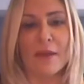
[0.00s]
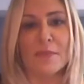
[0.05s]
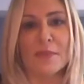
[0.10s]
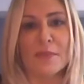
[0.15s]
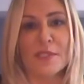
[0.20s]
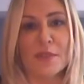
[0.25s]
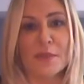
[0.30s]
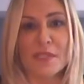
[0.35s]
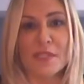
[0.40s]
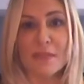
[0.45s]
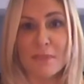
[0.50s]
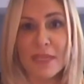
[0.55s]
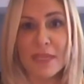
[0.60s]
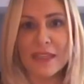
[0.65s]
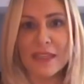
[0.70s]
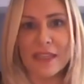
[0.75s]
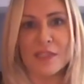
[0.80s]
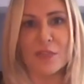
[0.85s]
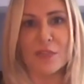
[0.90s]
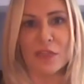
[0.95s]
So to
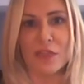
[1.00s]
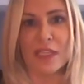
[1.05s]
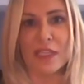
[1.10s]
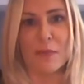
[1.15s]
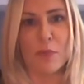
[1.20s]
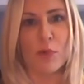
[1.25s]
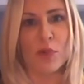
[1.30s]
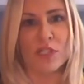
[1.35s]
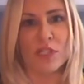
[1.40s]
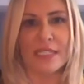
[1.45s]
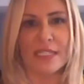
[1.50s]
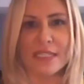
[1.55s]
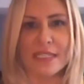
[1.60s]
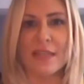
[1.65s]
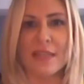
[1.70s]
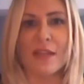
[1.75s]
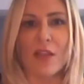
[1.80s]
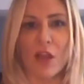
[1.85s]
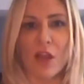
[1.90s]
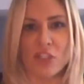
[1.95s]
me, that's really important to
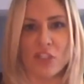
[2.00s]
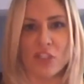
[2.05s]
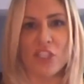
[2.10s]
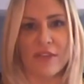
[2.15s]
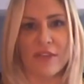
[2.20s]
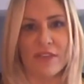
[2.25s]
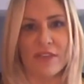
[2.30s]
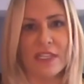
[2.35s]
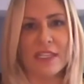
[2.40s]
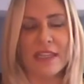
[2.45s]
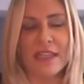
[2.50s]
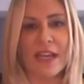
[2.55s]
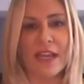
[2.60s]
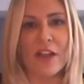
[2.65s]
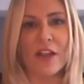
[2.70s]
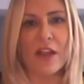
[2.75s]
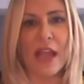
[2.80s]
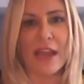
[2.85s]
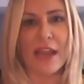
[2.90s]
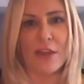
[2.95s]
see the longevity
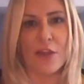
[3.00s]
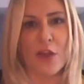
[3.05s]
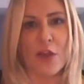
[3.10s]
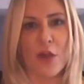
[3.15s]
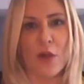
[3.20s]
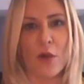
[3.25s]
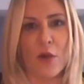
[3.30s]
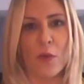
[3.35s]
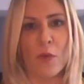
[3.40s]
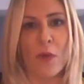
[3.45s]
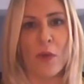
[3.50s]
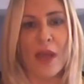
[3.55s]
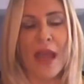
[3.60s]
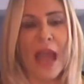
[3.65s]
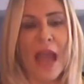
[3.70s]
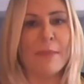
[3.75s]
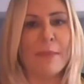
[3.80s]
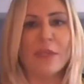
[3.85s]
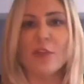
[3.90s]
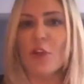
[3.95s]
there and know,
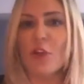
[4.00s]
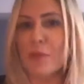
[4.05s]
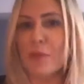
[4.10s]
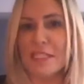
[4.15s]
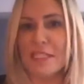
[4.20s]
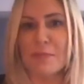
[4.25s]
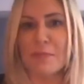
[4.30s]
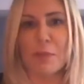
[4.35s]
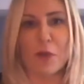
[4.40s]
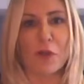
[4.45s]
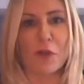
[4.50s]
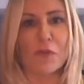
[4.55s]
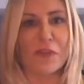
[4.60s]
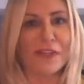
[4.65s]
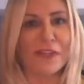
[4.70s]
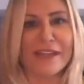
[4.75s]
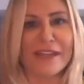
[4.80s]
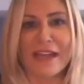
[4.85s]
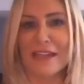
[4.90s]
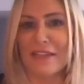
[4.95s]
nobody's
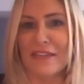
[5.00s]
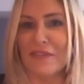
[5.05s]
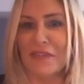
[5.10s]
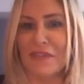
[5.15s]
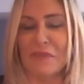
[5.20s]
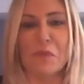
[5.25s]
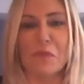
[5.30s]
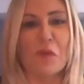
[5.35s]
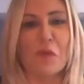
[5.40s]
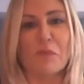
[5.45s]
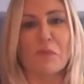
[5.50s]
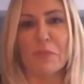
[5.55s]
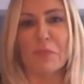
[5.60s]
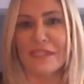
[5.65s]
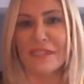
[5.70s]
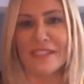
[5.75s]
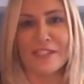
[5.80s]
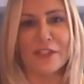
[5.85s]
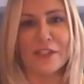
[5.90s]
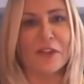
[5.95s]
perfect, not even Wolf
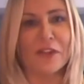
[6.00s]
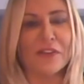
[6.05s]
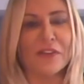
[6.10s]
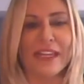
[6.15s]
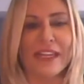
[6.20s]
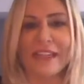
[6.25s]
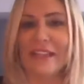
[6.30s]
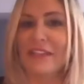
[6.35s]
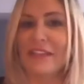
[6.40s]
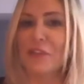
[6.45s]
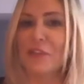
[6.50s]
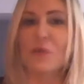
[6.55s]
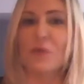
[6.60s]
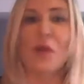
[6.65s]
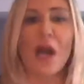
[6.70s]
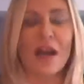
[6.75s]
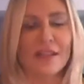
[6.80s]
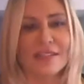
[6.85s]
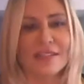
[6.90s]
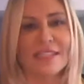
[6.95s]
Blitzer. Like, you
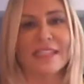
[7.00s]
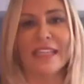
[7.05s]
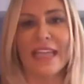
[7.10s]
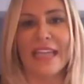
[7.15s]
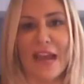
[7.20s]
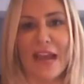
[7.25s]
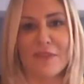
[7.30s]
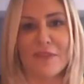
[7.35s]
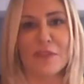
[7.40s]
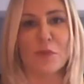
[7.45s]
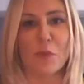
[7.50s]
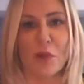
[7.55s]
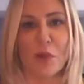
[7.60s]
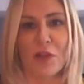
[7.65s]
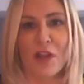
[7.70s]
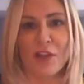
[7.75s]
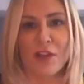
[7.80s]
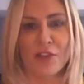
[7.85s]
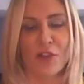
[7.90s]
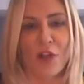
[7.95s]
constantly have to
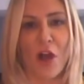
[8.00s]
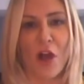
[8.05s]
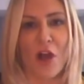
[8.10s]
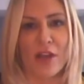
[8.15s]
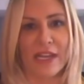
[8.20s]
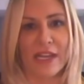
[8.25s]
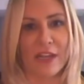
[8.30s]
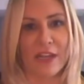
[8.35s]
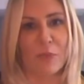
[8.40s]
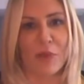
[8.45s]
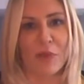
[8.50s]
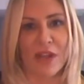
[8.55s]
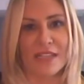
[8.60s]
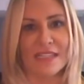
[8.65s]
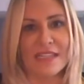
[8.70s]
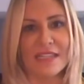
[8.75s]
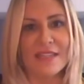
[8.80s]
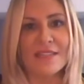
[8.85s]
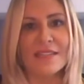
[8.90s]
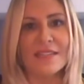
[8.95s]
work on your on-air
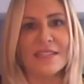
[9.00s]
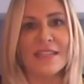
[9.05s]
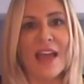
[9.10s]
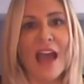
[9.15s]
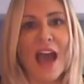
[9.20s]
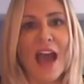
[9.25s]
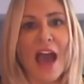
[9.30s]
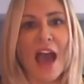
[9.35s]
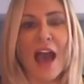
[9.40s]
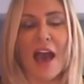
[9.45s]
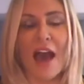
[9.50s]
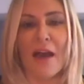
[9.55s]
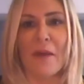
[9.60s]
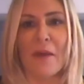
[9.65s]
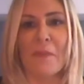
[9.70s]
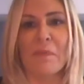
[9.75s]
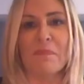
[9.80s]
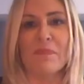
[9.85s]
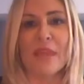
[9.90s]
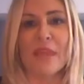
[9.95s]
presence,
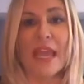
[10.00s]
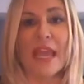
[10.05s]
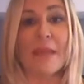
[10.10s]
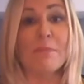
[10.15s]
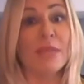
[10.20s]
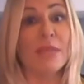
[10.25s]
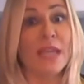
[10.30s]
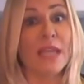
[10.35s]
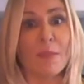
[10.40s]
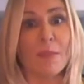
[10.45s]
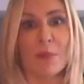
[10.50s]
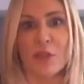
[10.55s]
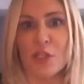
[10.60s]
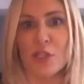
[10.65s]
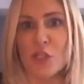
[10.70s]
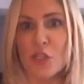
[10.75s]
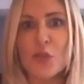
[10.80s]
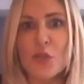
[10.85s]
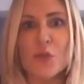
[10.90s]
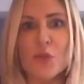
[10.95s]
and be up on
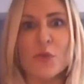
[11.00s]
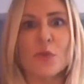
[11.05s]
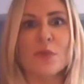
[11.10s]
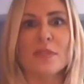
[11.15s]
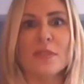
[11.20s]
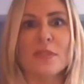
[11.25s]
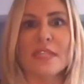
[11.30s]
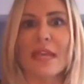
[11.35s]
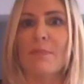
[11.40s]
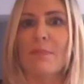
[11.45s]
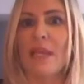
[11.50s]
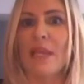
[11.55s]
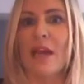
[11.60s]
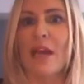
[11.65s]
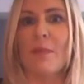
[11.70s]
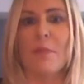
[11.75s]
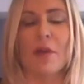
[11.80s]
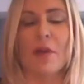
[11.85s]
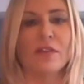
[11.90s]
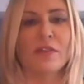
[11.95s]
the news and be
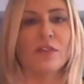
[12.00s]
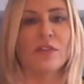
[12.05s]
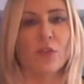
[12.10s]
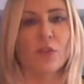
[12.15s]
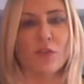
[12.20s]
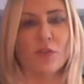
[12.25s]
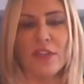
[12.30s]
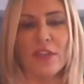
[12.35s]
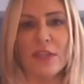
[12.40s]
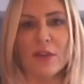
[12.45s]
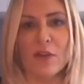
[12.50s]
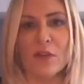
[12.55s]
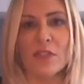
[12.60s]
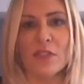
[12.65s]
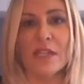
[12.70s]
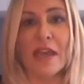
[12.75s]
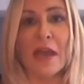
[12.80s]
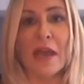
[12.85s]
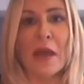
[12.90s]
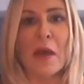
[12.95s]
up on your
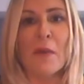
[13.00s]
field.